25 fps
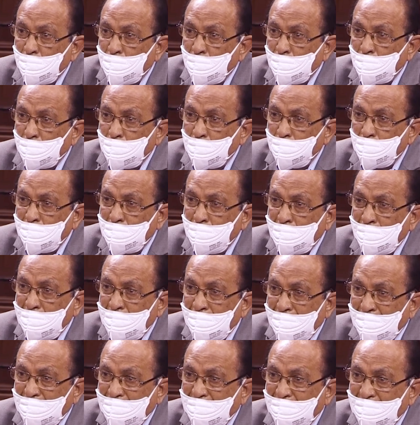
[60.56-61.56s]
home
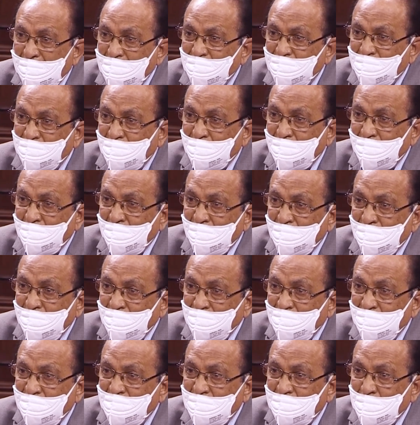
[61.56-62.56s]
alive.
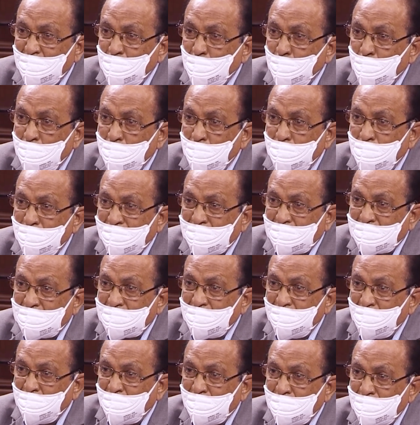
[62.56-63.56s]
You will be
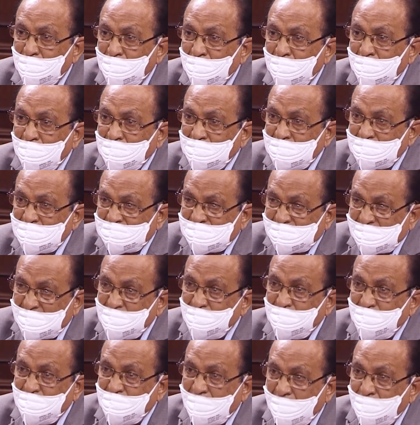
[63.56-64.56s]
killed. The
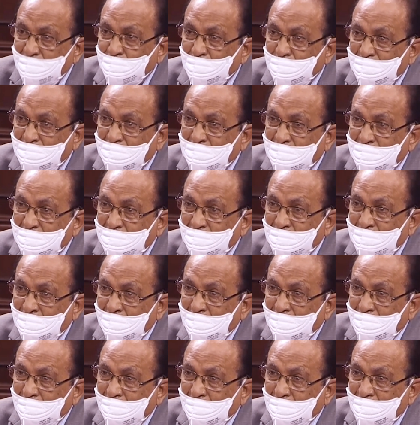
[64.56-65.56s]
same happened.
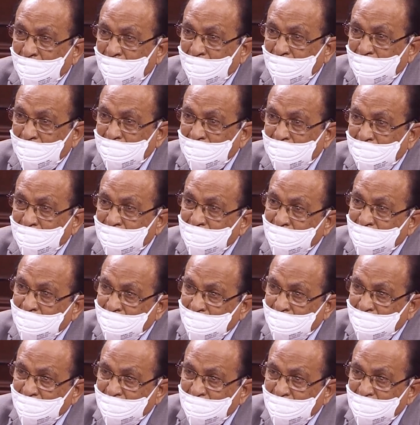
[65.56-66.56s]

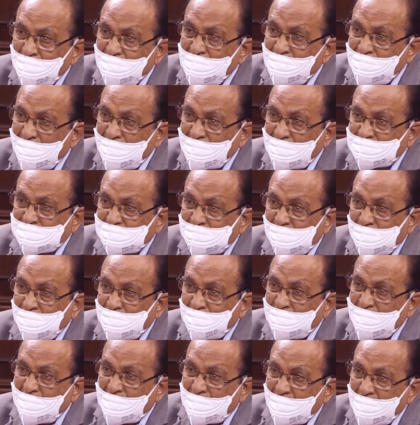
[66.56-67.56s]
They lost
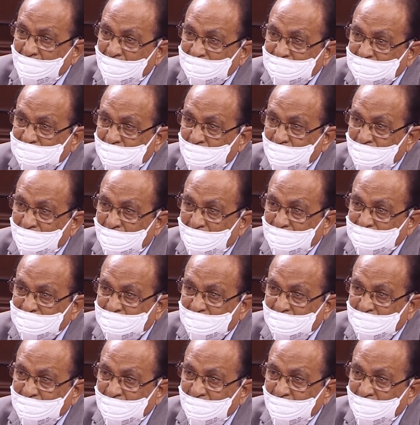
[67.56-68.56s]
the
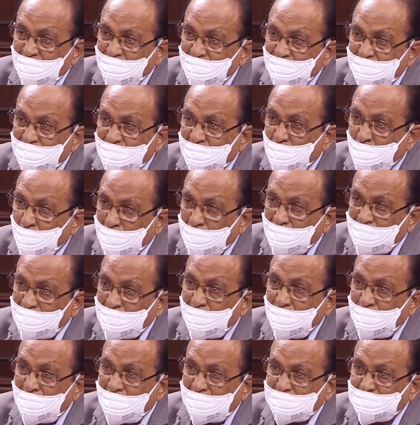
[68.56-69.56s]
match. We won
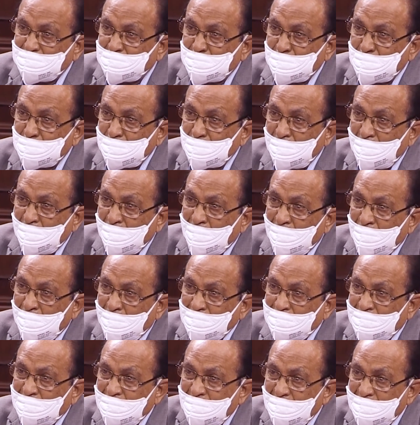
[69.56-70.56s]
the match.
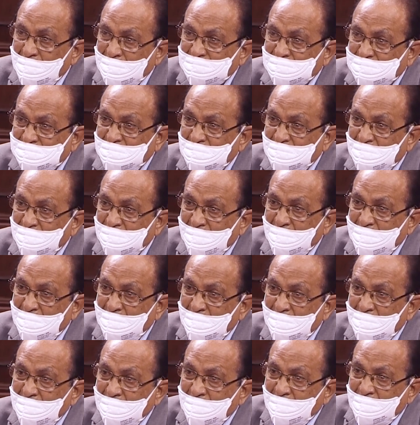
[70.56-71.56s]
The next
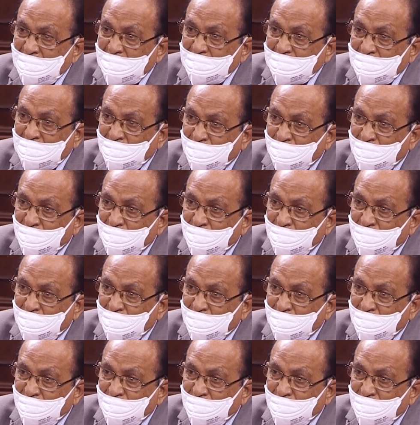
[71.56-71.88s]
day, the